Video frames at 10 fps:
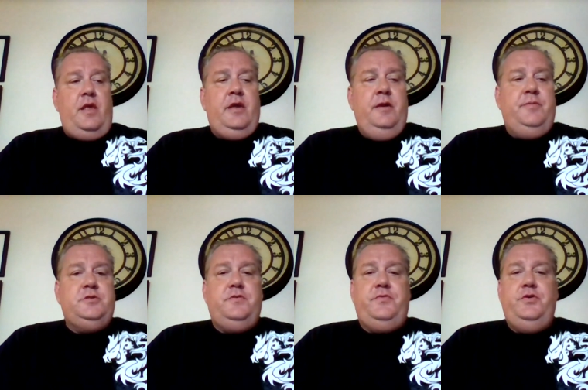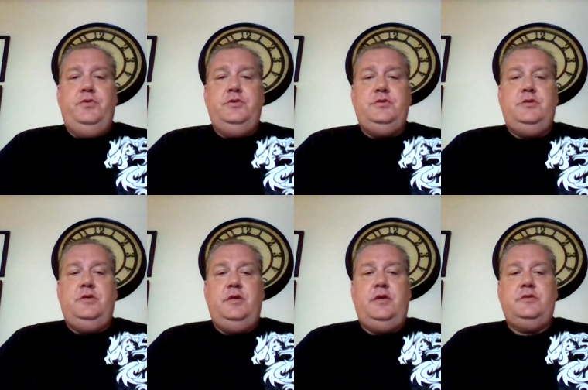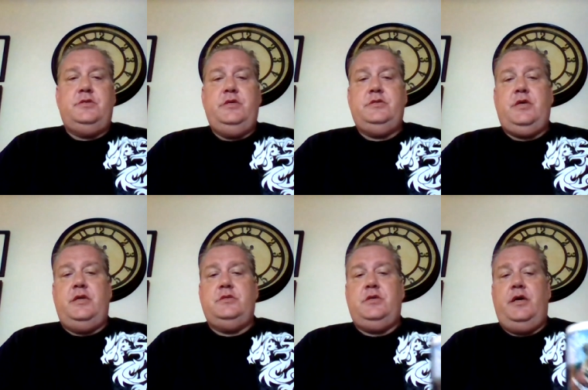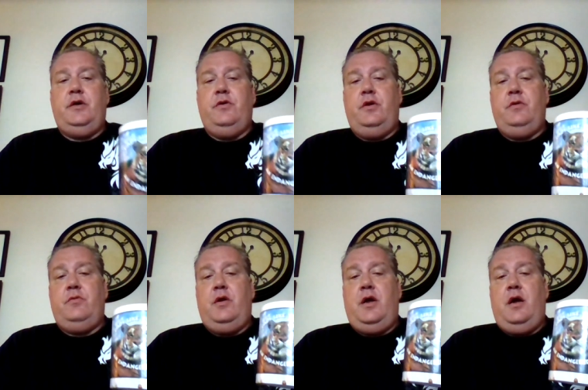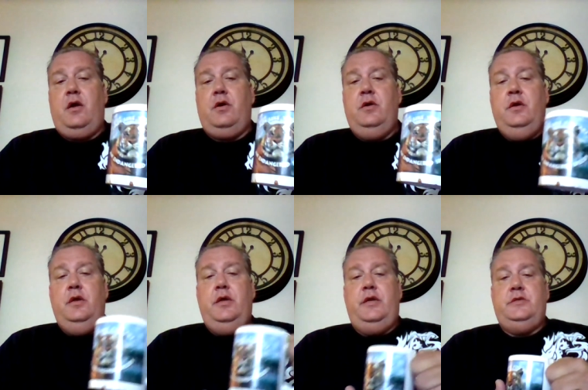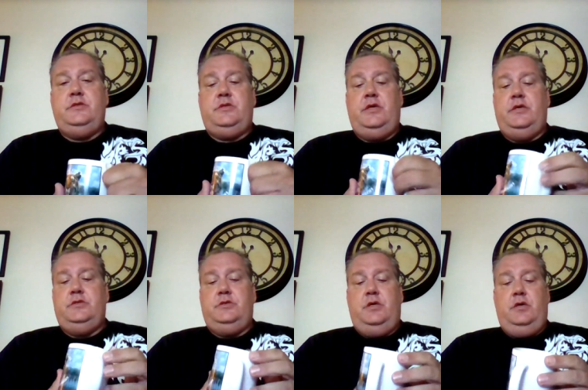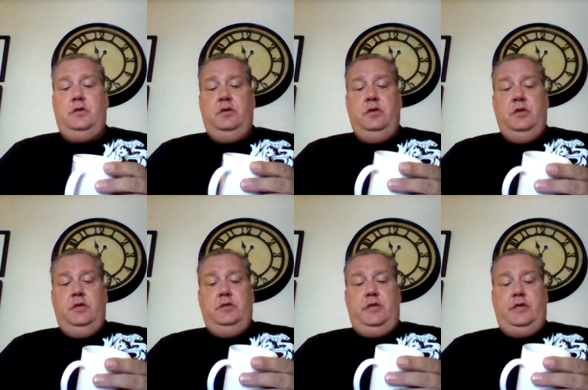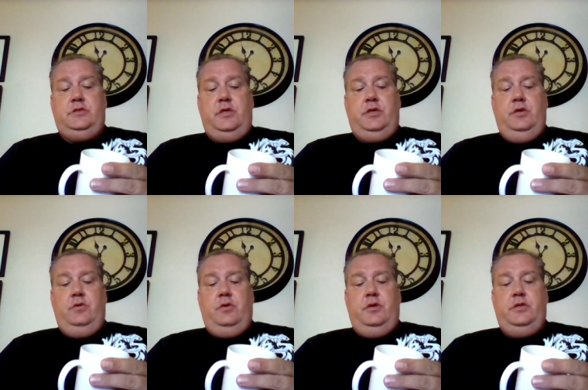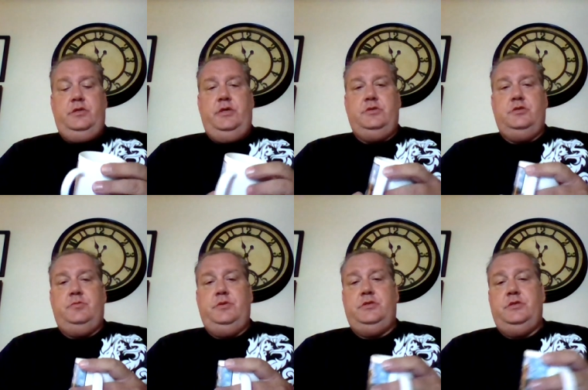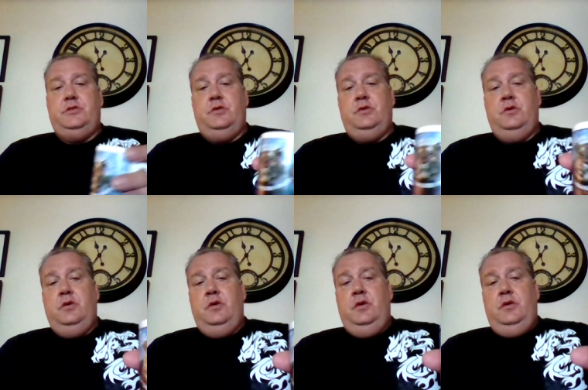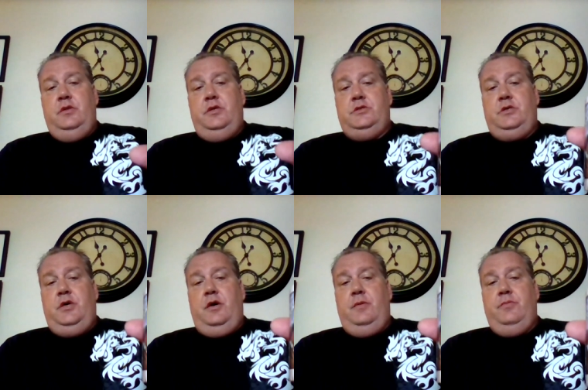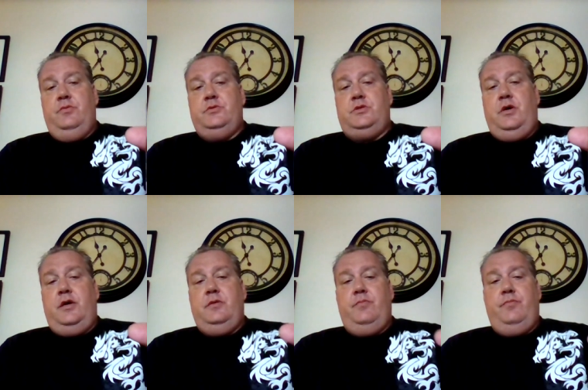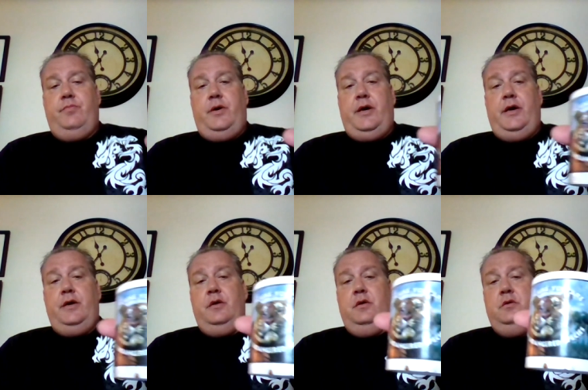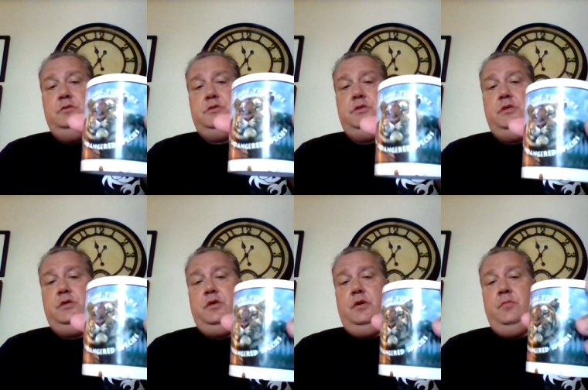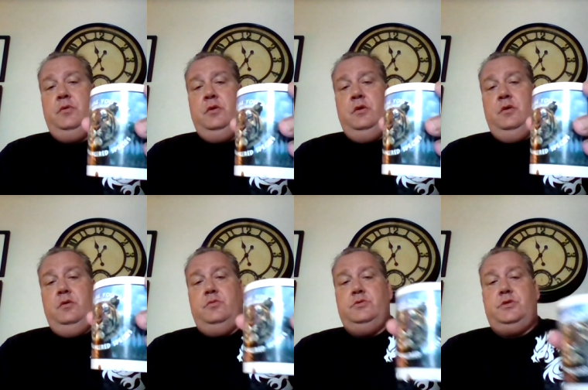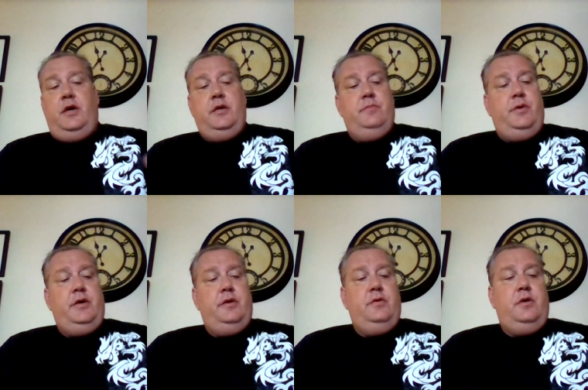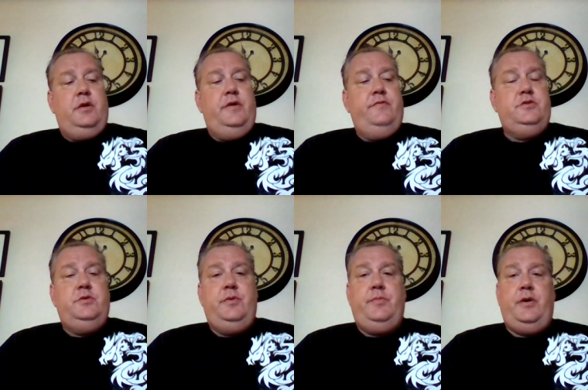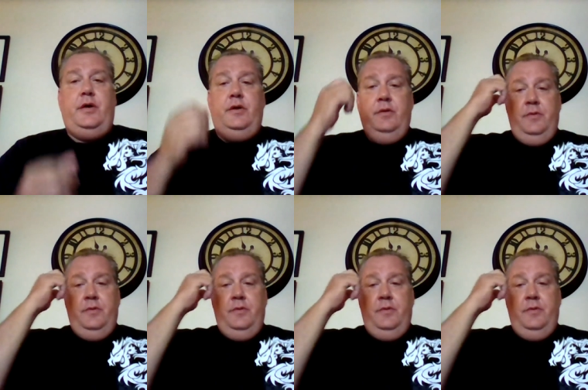get a bunch of viewers and see it's got a tiger on it. Rawr. And it says, uh, dads like you are an endangered species. This cup was gotten by, see the cup? Was gotten by, uh, given to me by